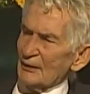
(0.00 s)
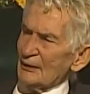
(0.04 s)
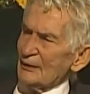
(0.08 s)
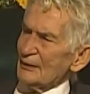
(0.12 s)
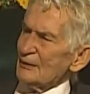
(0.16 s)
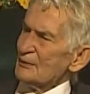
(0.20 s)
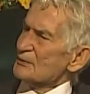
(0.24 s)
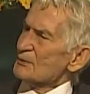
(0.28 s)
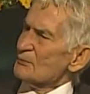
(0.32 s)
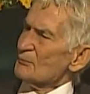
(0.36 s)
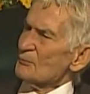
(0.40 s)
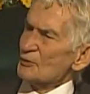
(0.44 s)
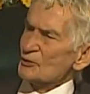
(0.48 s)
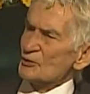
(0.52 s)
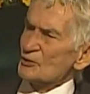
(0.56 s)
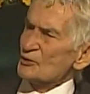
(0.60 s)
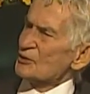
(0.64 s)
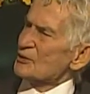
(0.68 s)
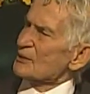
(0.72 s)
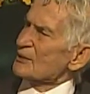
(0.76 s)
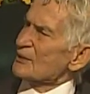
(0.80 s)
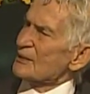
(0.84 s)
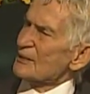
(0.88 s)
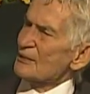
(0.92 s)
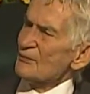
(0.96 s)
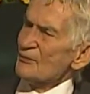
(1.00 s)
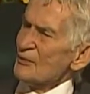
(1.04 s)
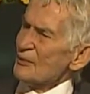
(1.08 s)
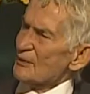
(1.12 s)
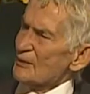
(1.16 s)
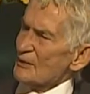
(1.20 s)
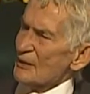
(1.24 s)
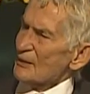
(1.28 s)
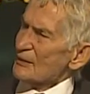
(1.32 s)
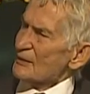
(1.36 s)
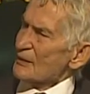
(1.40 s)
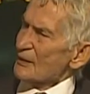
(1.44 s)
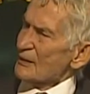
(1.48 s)
is the most giving
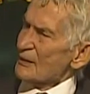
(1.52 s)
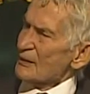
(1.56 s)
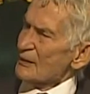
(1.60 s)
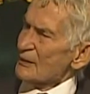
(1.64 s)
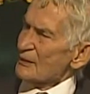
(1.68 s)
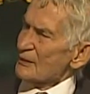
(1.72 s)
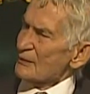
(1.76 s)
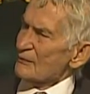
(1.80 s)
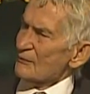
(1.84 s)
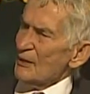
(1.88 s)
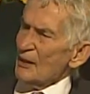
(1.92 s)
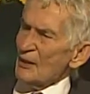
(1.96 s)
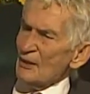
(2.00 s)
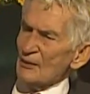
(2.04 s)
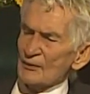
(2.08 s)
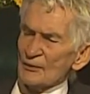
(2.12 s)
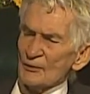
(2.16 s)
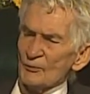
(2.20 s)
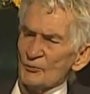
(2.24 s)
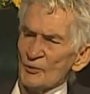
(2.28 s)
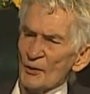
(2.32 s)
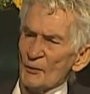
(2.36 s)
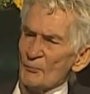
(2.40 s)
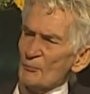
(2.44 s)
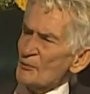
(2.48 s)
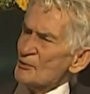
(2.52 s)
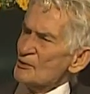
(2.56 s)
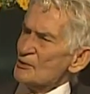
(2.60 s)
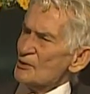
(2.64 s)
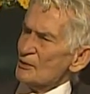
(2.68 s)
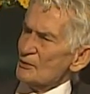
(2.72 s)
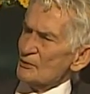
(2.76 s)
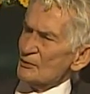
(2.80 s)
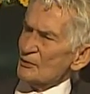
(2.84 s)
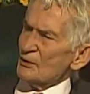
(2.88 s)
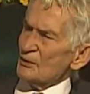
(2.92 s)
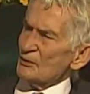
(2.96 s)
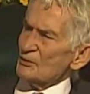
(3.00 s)
thing they can give, to
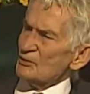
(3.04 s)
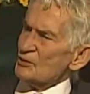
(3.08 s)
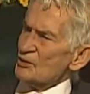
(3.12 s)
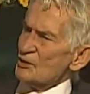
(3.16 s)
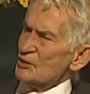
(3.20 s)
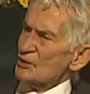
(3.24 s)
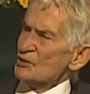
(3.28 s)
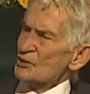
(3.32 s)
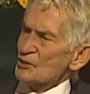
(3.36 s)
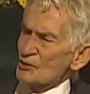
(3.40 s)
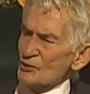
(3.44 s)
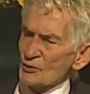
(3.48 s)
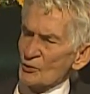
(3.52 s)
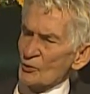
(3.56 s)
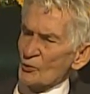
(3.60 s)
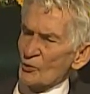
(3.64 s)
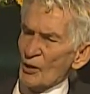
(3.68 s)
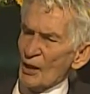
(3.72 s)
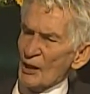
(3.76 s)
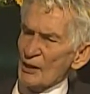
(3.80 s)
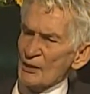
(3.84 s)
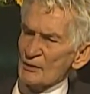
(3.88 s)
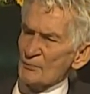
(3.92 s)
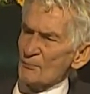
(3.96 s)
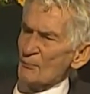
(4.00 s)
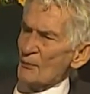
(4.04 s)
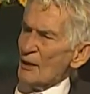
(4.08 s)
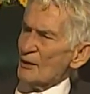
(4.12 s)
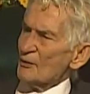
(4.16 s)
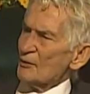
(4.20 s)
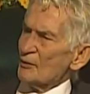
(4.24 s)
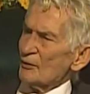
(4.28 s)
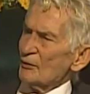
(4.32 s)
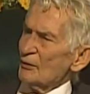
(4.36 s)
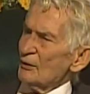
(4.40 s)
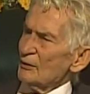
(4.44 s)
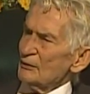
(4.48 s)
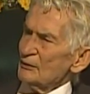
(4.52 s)
represent Jesus Christ by
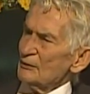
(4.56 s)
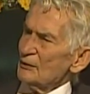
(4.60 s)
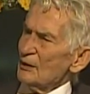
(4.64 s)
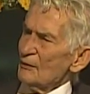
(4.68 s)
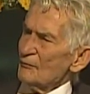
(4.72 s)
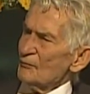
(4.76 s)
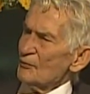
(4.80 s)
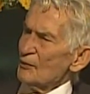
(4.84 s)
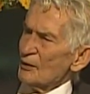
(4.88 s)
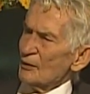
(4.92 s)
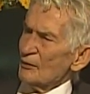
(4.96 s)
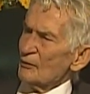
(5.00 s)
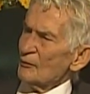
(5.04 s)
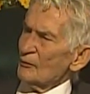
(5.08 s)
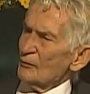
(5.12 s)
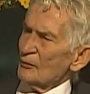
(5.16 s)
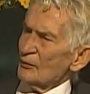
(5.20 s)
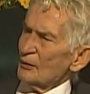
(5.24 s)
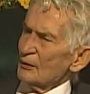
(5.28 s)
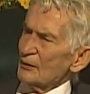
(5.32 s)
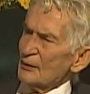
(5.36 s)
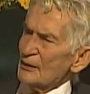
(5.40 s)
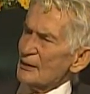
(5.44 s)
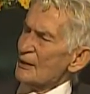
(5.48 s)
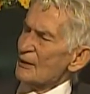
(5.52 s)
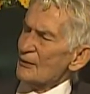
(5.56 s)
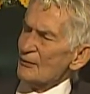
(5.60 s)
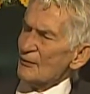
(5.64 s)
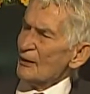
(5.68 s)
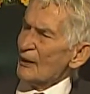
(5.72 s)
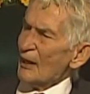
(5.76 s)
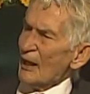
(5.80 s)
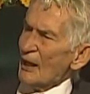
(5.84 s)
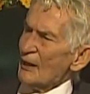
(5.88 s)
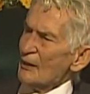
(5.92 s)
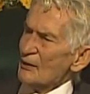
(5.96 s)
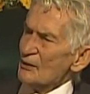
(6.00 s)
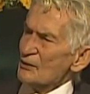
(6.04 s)
their loving, caring
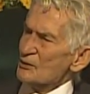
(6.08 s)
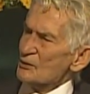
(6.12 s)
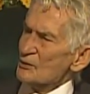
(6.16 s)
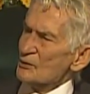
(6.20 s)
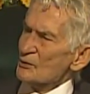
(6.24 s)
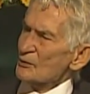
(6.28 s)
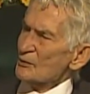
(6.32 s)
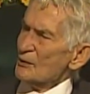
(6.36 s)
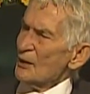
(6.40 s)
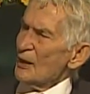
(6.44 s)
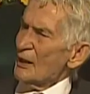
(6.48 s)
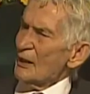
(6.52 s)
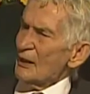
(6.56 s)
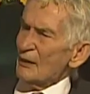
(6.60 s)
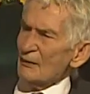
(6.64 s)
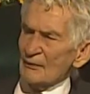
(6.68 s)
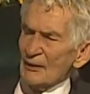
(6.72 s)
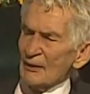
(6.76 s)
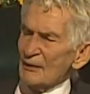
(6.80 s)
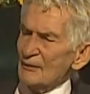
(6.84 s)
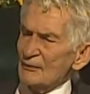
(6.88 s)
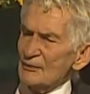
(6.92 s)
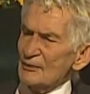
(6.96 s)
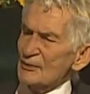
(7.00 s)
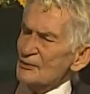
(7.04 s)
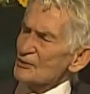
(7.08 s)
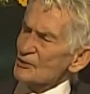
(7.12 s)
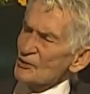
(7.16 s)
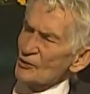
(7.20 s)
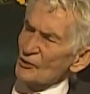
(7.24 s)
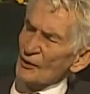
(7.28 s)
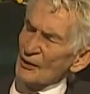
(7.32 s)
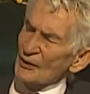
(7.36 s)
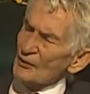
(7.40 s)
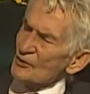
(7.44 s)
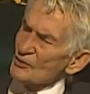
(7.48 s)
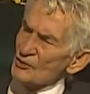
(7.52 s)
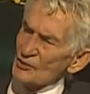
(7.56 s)
attitude. They just
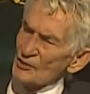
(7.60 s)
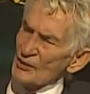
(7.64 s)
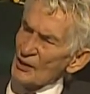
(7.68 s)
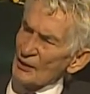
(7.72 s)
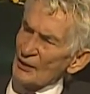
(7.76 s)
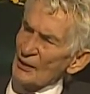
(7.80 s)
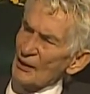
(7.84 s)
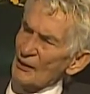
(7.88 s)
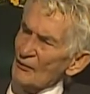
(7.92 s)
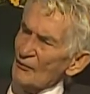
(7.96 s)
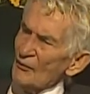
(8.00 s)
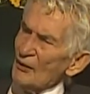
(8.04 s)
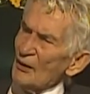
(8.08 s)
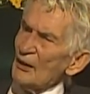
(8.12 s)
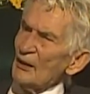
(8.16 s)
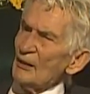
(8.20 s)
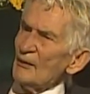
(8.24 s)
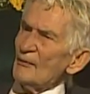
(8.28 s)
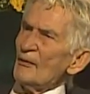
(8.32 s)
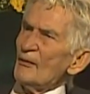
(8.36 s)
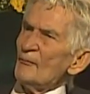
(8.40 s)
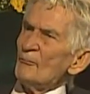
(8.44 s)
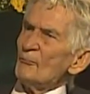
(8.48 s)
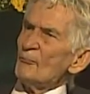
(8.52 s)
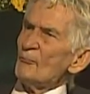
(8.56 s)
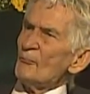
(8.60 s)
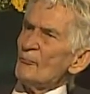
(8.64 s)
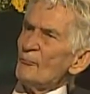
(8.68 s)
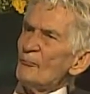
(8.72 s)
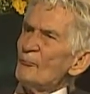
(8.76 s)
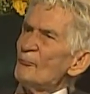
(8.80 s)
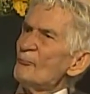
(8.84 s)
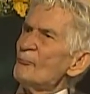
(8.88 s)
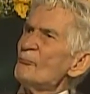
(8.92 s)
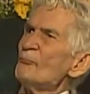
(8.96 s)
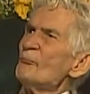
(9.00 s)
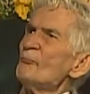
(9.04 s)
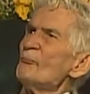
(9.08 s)
don't understand how
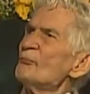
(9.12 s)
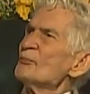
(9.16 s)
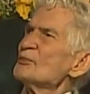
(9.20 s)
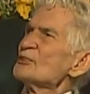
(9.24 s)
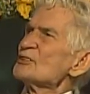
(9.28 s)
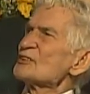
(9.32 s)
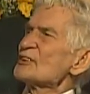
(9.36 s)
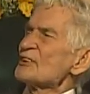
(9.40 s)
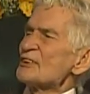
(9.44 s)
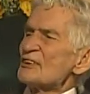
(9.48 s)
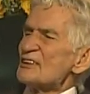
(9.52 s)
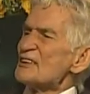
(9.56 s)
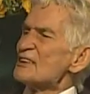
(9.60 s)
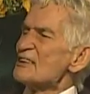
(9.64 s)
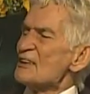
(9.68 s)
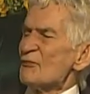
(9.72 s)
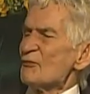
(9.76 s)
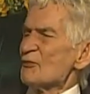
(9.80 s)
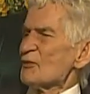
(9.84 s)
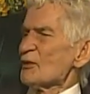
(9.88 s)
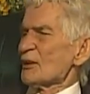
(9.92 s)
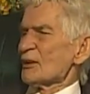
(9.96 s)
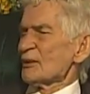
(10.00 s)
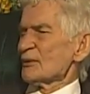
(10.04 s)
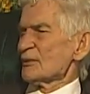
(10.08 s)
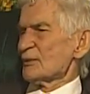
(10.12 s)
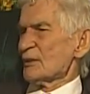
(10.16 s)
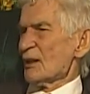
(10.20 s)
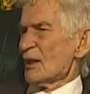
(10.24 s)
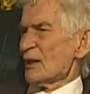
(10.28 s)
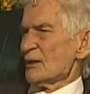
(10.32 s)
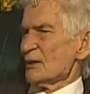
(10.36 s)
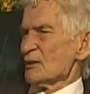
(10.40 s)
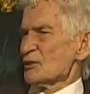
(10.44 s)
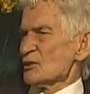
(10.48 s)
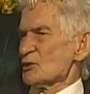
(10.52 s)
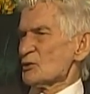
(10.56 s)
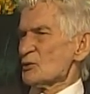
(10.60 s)
significant
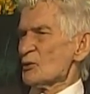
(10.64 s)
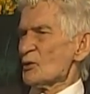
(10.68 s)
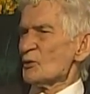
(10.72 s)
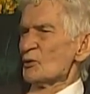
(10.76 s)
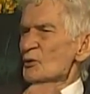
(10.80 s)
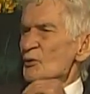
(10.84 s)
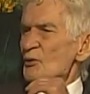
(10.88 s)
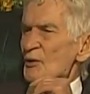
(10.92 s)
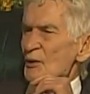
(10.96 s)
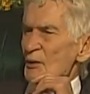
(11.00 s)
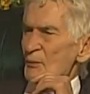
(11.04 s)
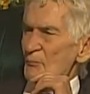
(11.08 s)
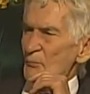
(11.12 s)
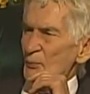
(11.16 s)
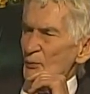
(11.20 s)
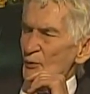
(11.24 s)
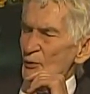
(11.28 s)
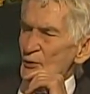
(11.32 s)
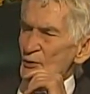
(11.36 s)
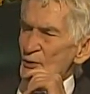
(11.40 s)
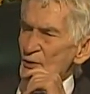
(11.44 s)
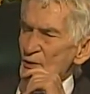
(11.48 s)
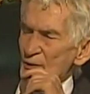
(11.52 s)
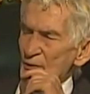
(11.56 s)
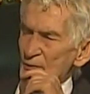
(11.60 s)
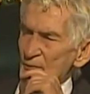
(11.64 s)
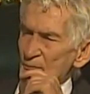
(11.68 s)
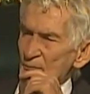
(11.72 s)
that is to a hurting person.